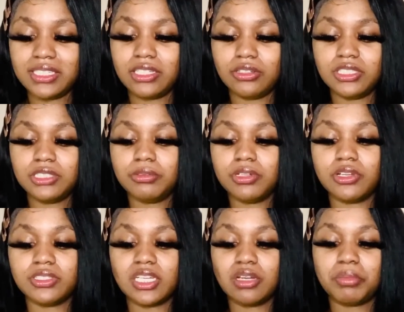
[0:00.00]
this one goes
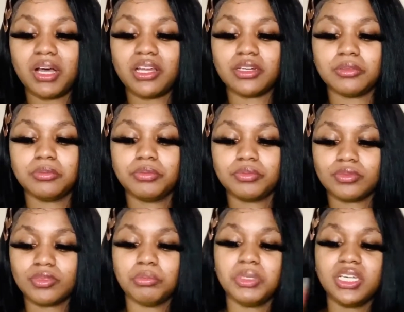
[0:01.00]
at the bottom
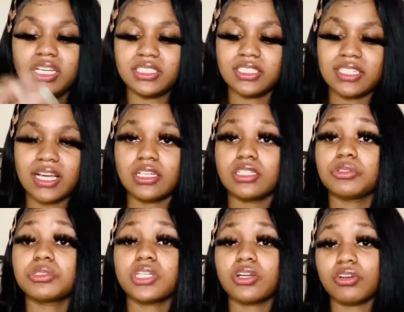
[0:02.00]
because it's like a little
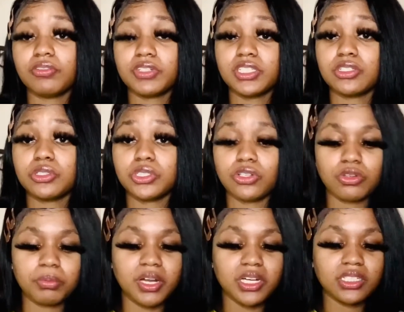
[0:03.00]
circle for this little circle
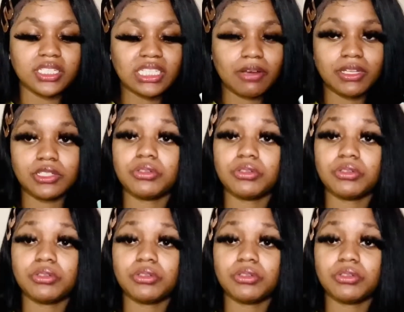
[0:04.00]
part. That's how I knew.